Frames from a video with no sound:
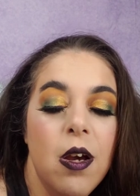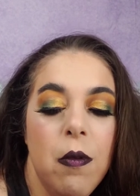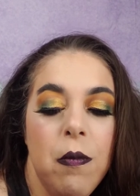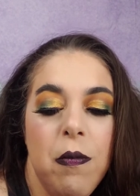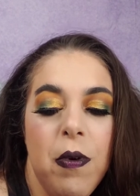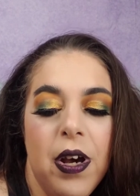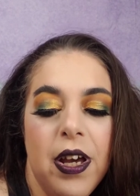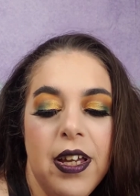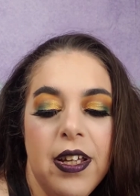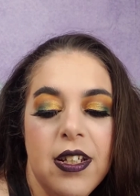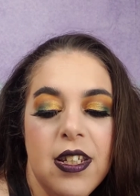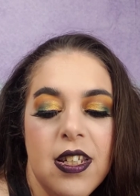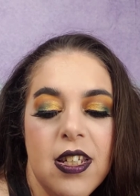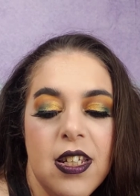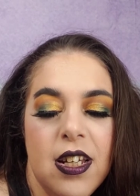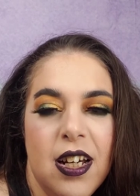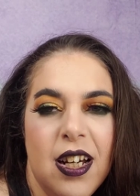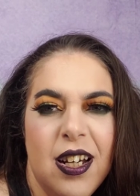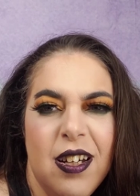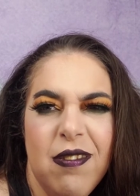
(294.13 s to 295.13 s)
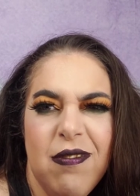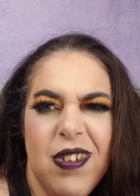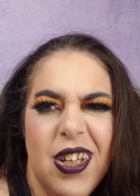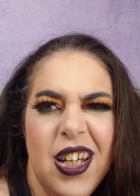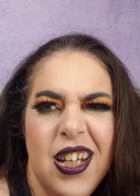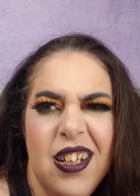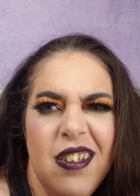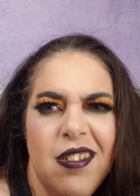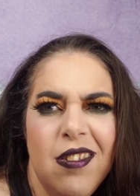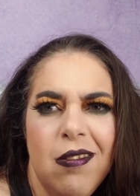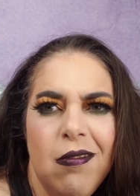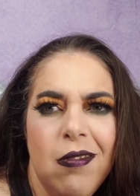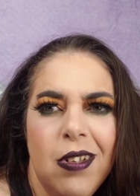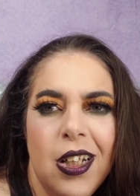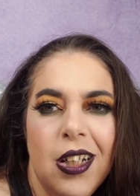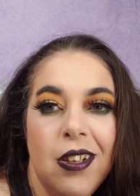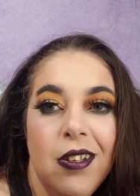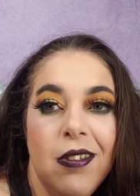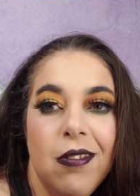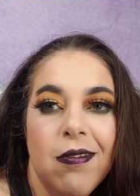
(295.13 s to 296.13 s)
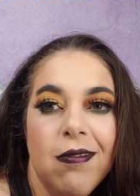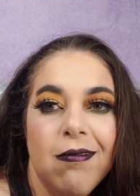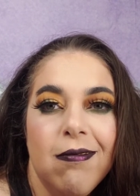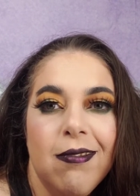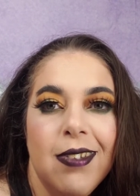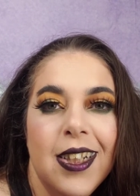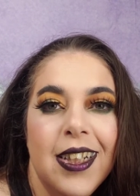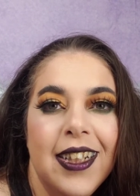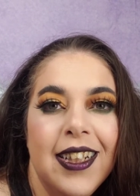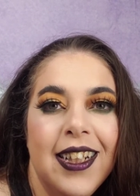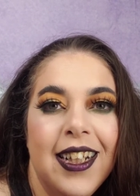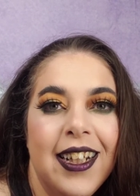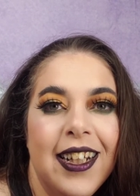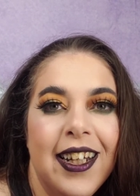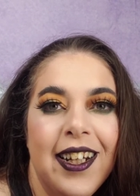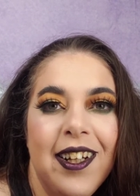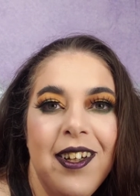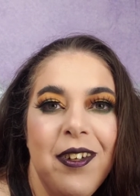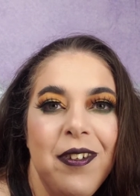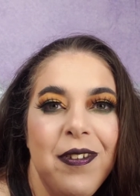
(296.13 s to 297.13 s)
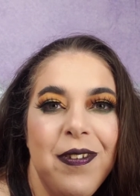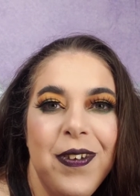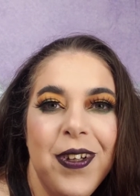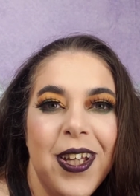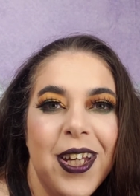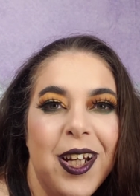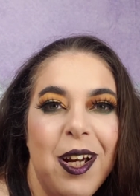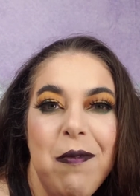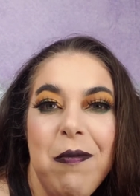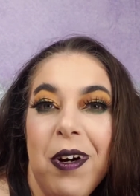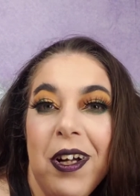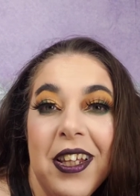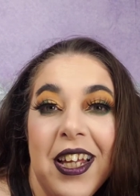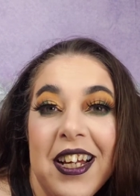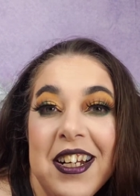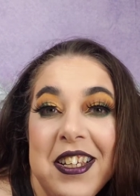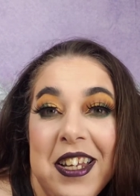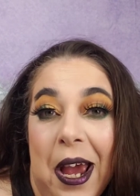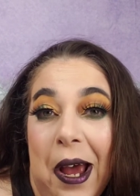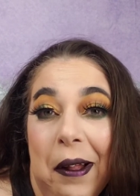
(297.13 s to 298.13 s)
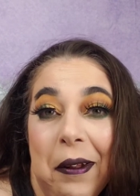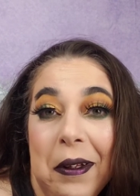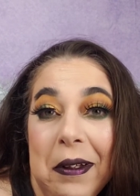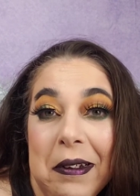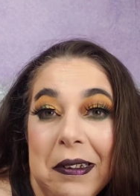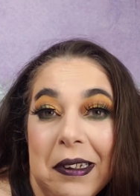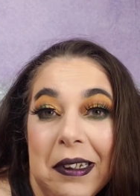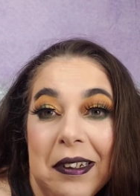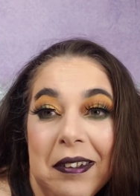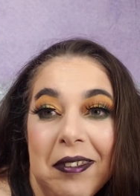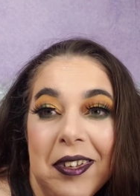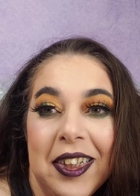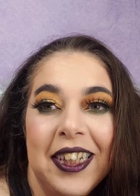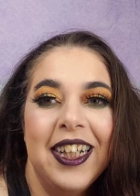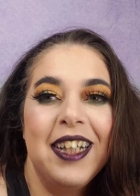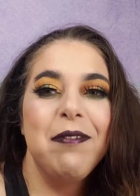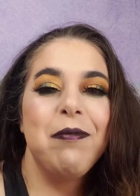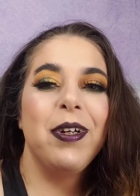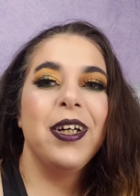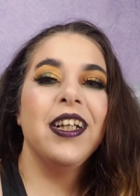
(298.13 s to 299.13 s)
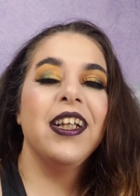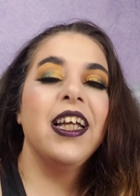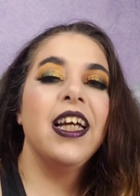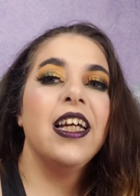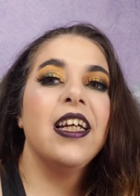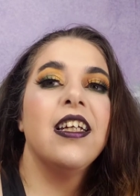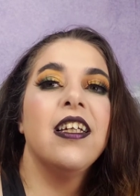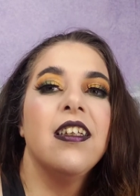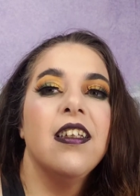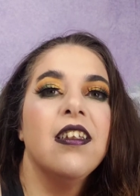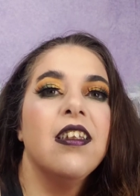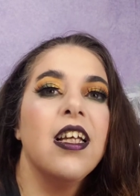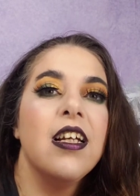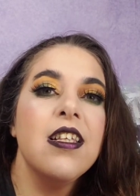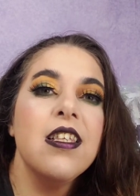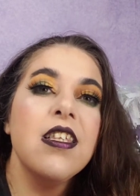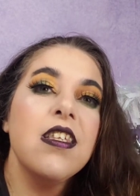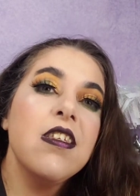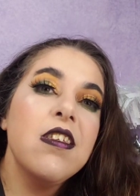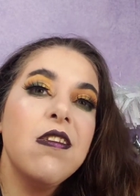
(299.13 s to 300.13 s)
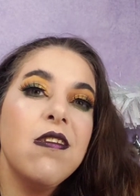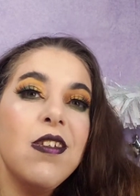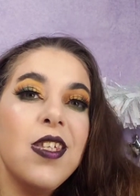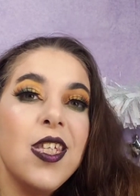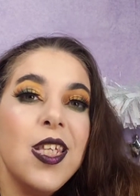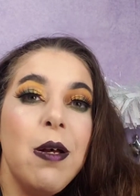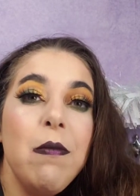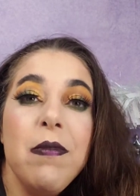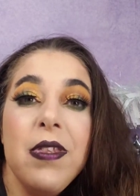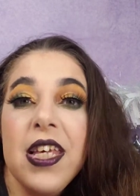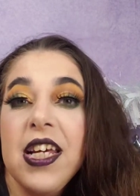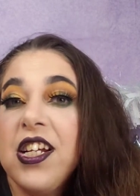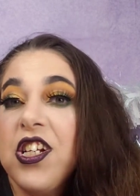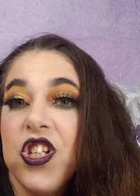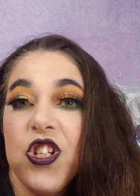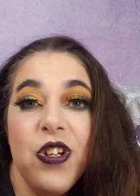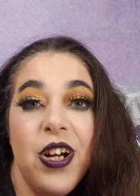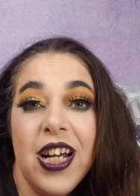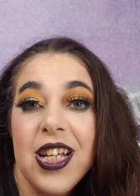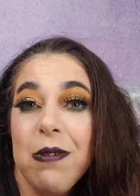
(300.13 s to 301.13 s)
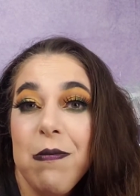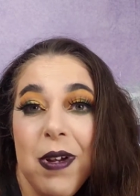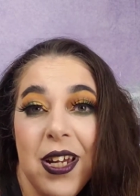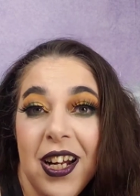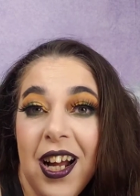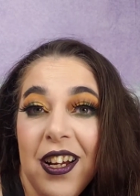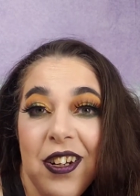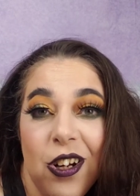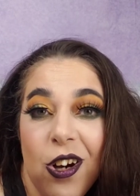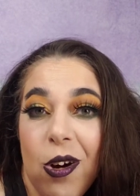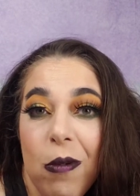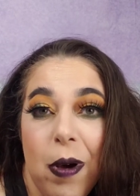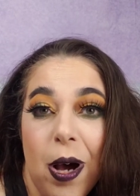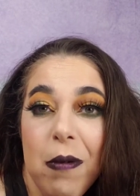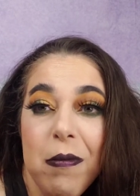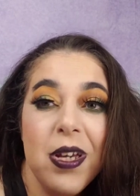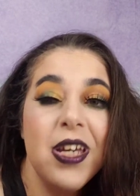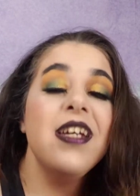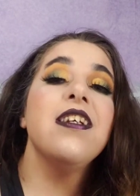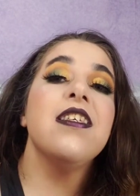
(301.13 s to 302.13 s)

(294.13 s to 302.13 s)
But um, yeah, I don't, I don't feel like I'm all that talented really. But like that's some things you guys may not know about me.